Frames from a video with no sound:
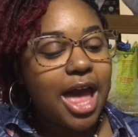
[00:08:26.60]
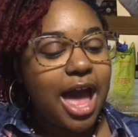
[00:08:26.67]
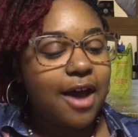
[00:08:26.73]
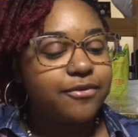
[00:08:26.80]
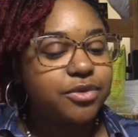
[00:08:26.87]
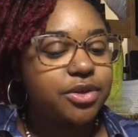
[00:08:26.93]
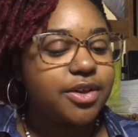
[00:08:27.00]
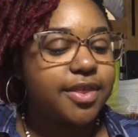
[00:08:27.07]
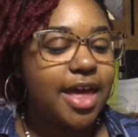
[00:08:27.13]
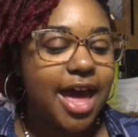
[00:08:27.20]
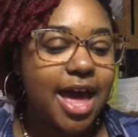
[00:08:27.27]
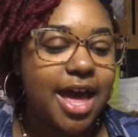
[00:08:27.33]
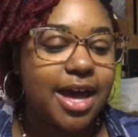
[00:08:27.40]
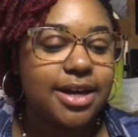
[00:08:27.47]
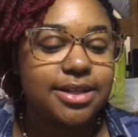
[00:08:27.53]
after
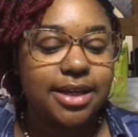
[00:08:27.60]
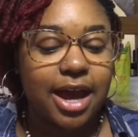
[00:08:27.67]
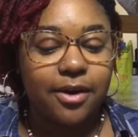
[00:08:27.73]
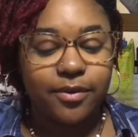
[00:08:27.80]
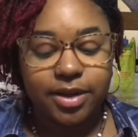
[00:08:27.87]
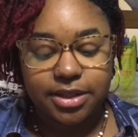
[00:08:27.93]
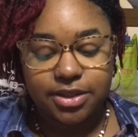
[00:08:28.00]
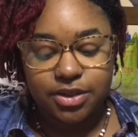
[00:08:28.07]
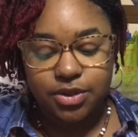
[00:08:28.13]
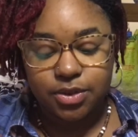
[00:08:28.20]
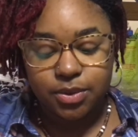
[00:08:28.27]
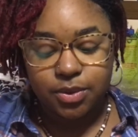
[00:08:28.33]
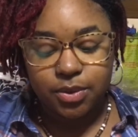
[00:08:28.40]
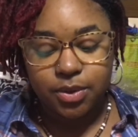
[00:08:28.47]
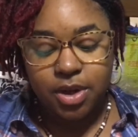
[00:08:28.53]
that, I went
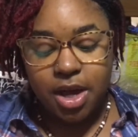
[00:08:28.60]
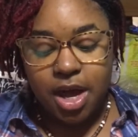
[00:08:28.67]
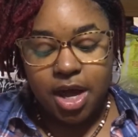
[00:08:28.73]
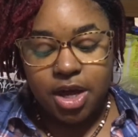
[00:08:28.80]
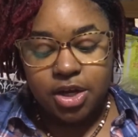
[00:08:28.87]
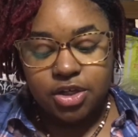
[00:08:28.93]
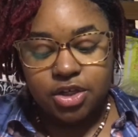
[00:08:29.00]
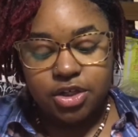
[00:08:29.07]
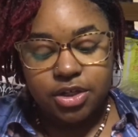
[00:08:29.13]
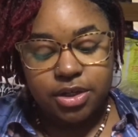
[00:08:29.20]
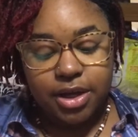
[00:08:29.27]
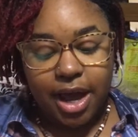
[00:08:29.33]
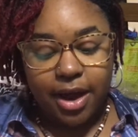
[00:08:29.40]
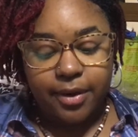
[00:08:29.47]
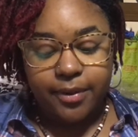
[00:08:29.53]
to
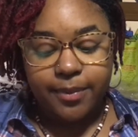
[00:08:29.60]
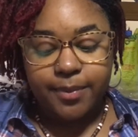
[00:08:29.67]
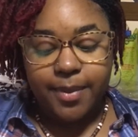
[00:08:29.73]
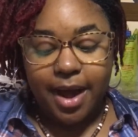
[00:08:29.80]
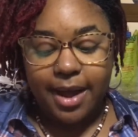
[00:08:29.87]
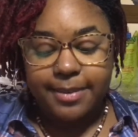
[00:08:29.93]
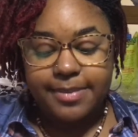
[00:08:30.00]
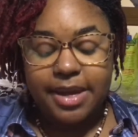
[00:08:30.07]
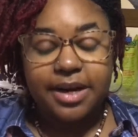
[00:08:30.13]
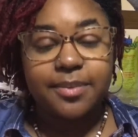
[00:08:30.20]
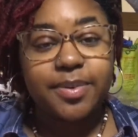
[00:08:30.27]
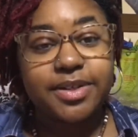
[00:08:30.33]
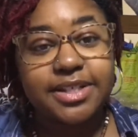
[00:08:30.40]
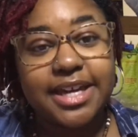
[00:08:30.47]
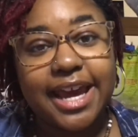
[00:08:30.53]
I met
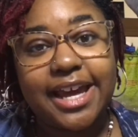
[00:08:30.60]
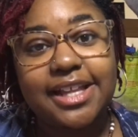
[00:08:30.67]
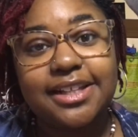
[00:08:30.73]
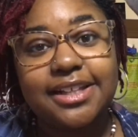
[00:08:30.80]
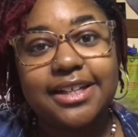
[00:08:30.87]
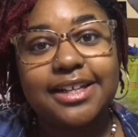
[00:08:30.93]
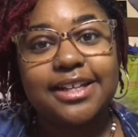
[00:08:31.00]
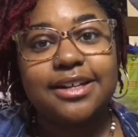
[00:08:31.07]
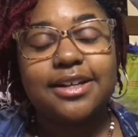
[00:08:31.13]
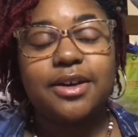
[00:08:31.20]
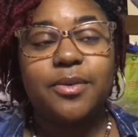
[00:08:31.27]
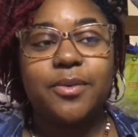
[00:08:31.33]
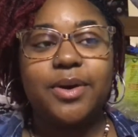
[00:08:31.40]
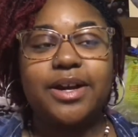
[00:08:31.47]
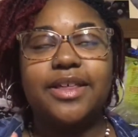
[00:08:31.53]
up with Kaylin
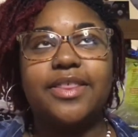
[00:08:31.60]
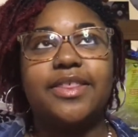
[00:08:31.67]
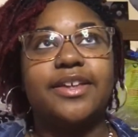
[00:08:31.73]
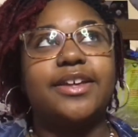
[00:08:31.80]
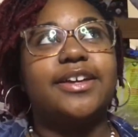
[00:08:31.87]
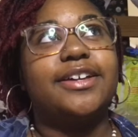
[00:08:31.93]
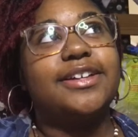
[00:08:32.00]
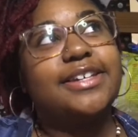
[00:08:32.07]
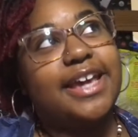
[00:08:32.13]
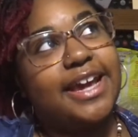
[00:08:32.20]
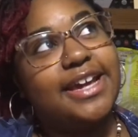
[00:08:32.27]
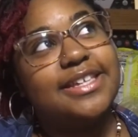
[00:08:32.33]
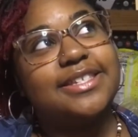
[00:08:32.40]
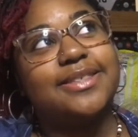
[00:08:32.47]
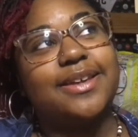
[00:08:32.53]
one of the
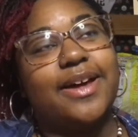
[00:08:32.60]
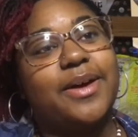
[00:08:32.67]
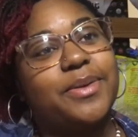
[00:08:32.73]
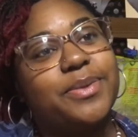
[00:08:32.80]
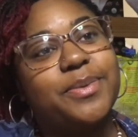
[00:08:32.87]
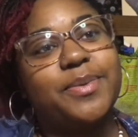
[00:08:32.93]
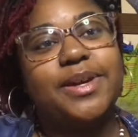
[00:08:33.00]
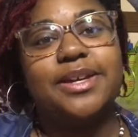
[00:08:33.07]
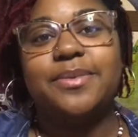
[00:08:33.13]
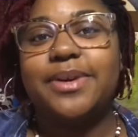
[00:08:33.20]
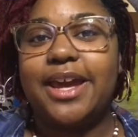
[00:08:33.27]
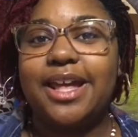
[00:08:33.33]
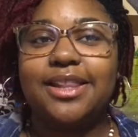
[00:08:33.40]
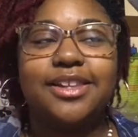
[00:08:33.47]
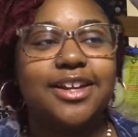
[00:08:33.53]
days of the week.
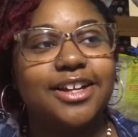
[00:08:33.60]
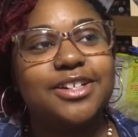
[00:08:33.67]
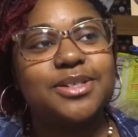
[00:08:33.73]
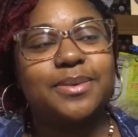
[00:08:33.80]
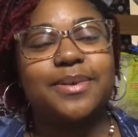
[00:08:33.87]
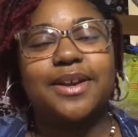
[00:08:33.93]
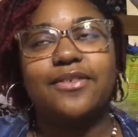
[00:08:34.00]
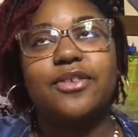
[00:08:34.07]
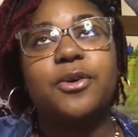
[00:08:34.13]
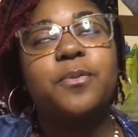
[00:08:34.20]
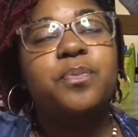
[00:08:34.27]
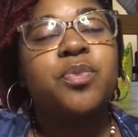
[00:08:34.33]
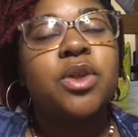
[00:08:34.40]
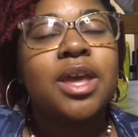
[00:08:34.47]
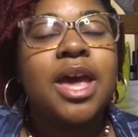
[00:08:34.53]
We ate lunch or whatever,
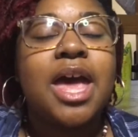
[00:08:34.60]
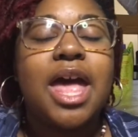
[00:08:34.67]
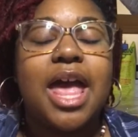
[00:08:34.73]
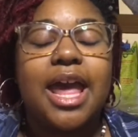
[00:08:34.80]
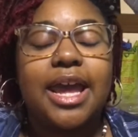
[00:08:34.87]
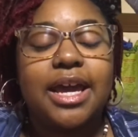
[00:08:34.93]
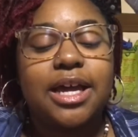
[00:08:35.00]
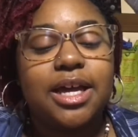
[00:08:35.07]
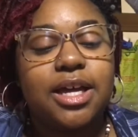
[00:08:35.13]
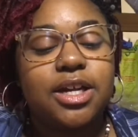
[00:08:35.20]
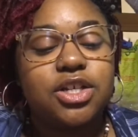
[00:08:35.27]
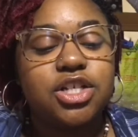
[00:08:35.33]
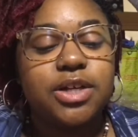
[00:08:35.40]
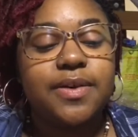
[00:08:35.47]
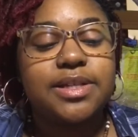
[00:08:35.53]

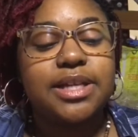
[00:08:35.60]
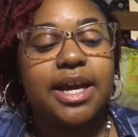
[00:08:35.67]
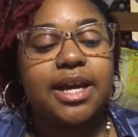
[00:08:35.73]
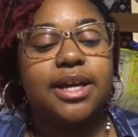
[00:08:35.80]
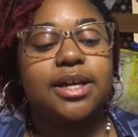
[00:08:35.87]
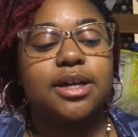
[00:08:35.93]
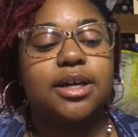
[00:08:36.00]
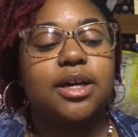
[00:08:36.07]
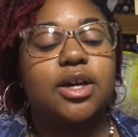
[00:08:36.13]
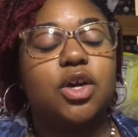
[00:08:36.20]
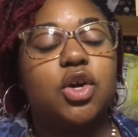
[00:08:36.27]
and she was like,